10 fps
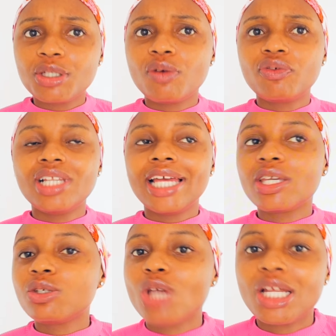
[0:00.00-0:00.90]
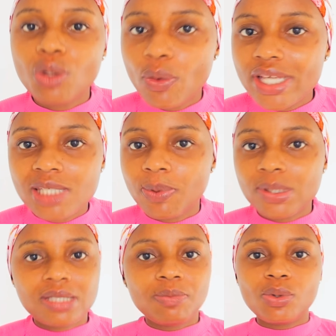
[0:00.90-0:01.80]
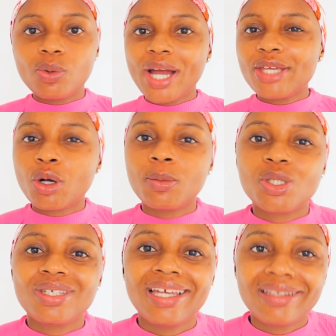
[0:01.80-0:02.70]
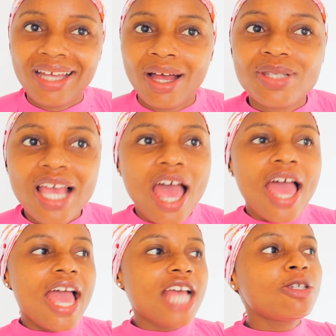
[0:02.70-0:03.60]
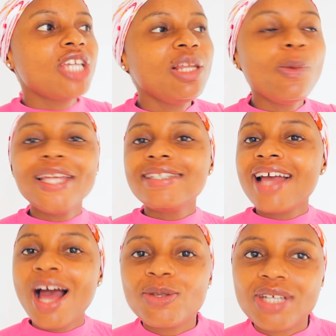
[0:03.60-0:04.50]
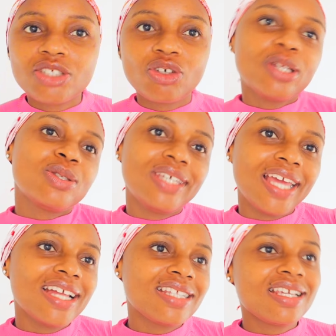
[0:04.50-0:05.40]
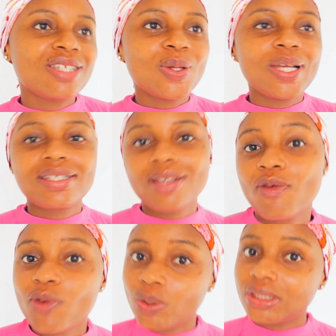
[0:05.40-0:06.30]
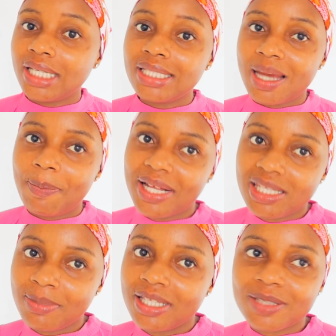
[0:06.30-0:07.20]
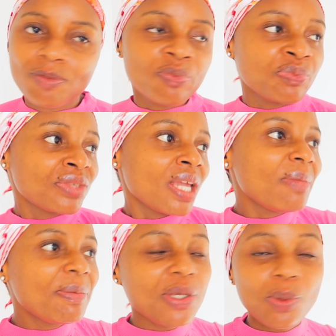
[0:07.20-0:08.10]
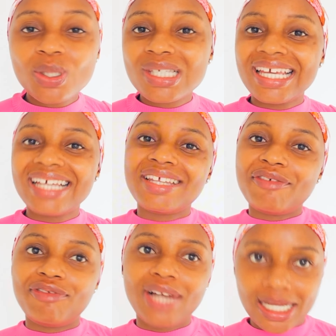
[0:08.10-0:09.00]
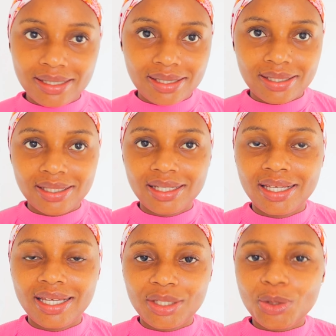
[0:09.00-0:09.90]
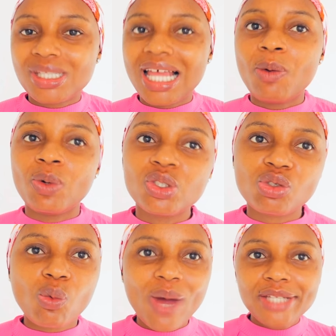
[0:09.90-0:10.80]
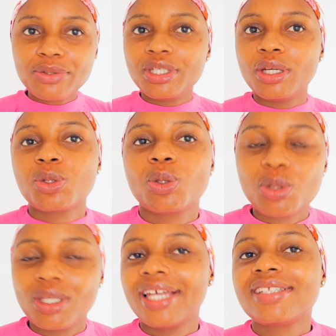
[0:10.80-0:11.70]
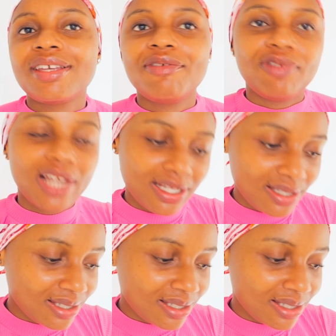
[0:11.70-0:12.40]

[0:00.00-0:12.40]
They'll feel like you are not responsible. Why are you coming to get the house? Especially when the house you're trying to get is not a self-contained apartment. Maybe you want to get a flat. You start wondering, why do girls want to get a flat?